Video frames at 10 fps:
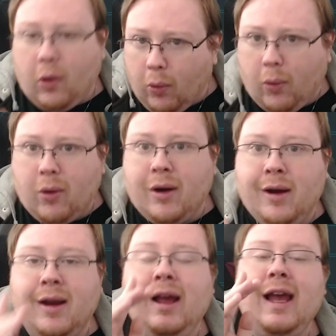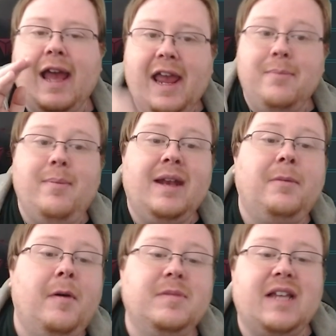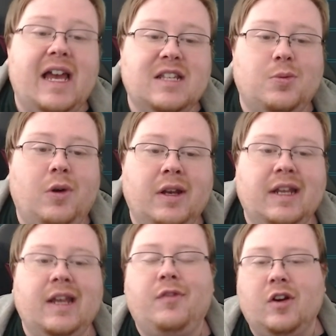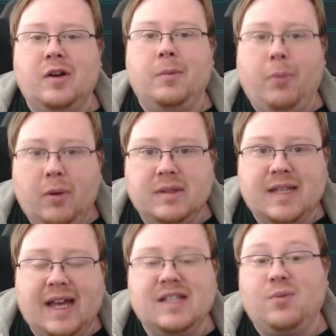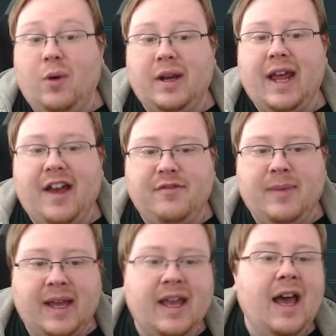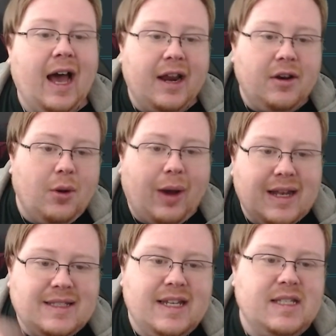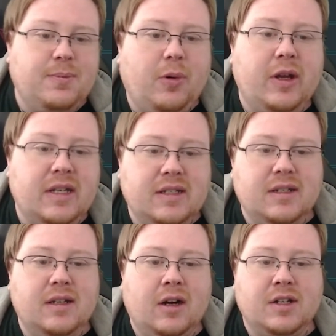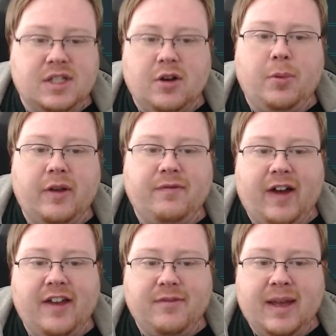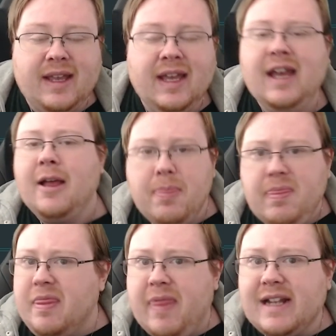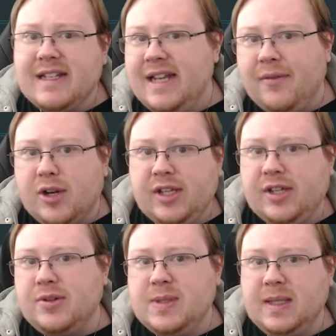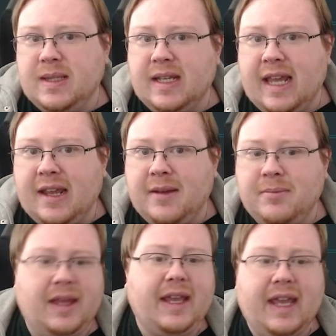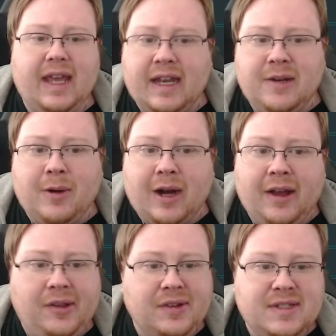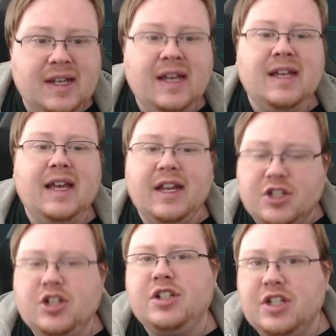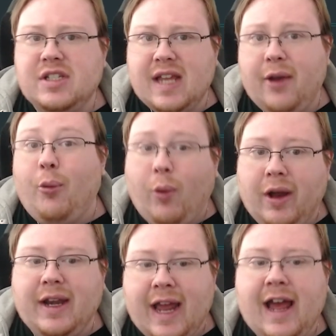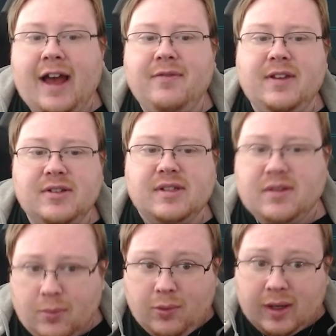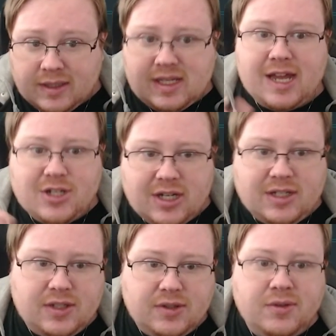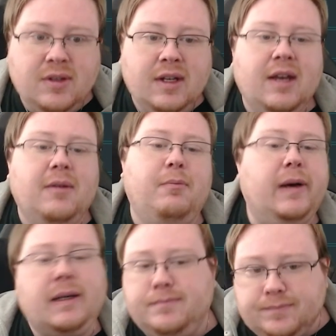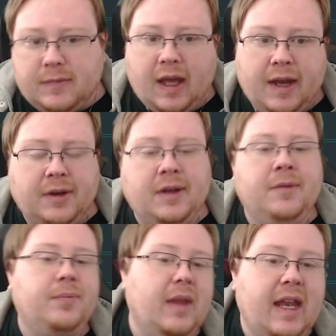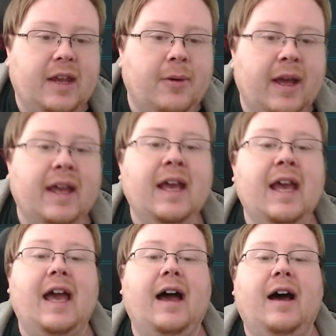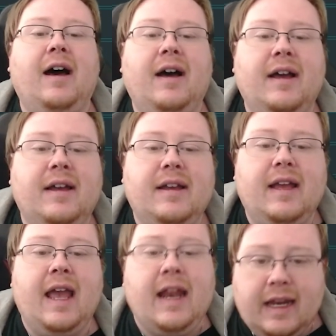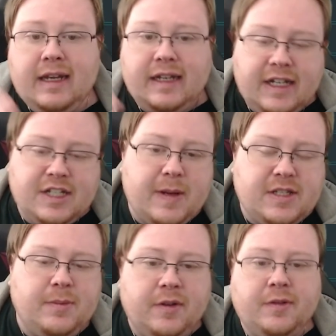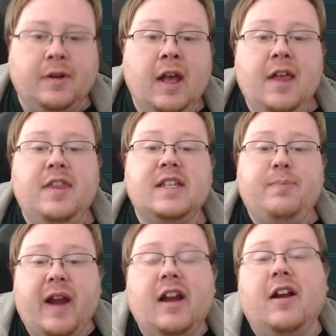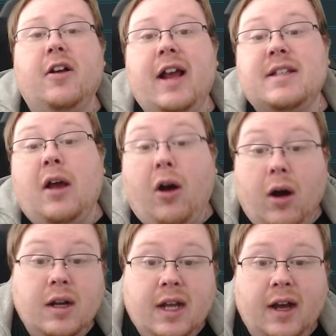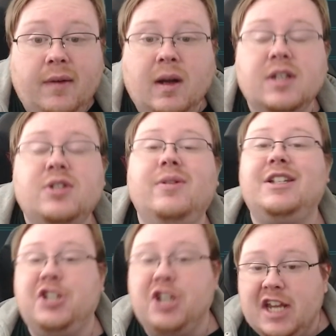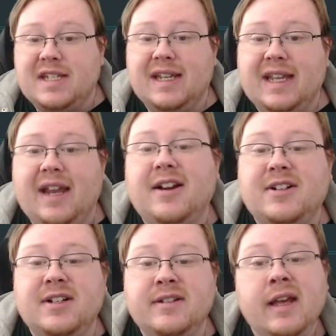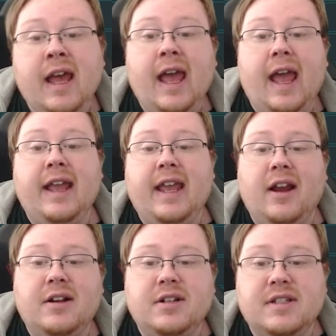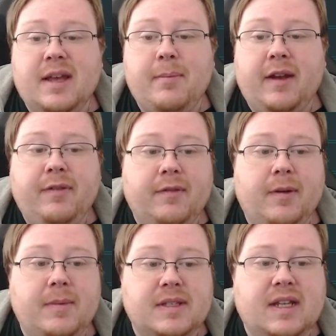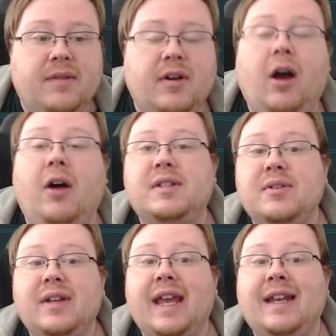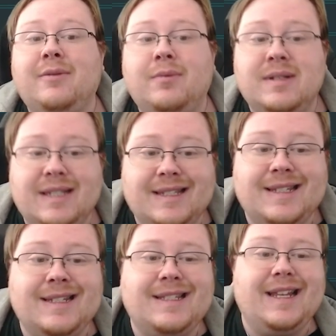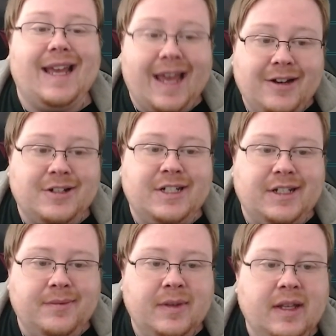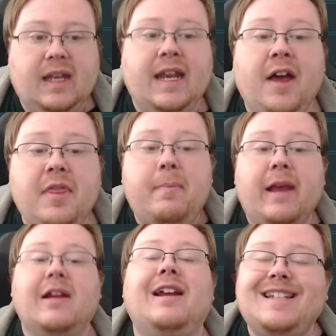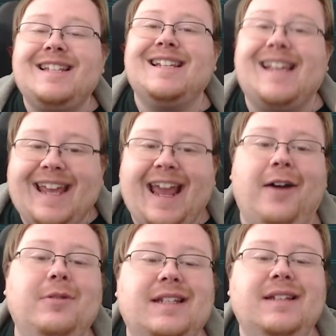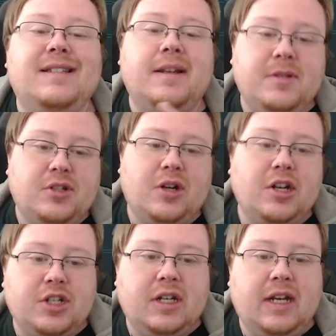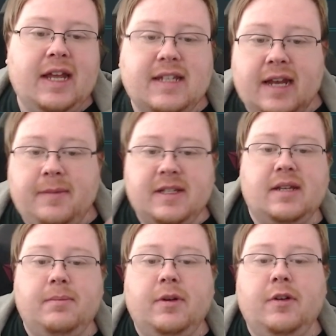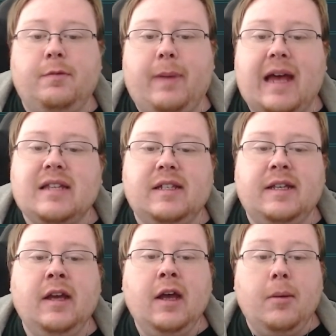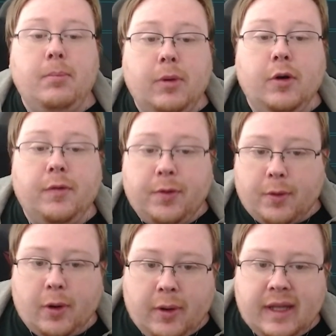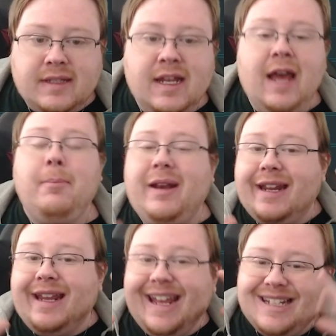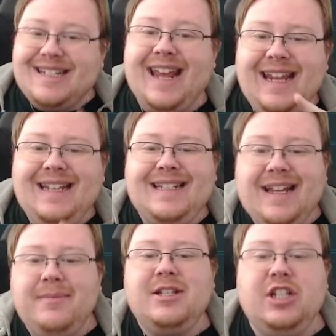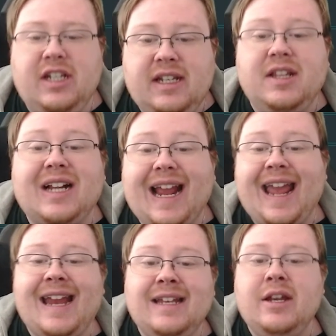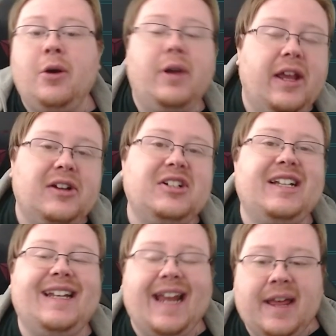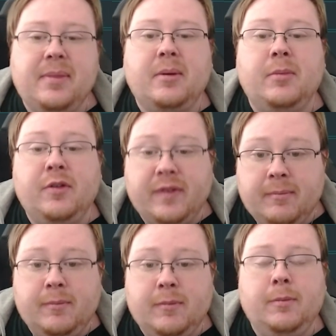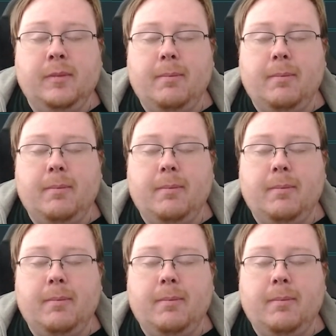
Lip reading: or a minimum size one if you're a size 1/2 mech. I don't know why it says point or 0.5 mech. That's never used in the game like anywhere else. It should just say 1/2 using the 1/2, but I don't know. Anyway, in each space you move through. This barrier grants hard cover to adjacent characters, and characters that benefit from this cover also gain resistance to energy. Now, the barrier doesn't count as an obstruction, as enemies can passively move through it, but it can't take damage either, and no character can end their movement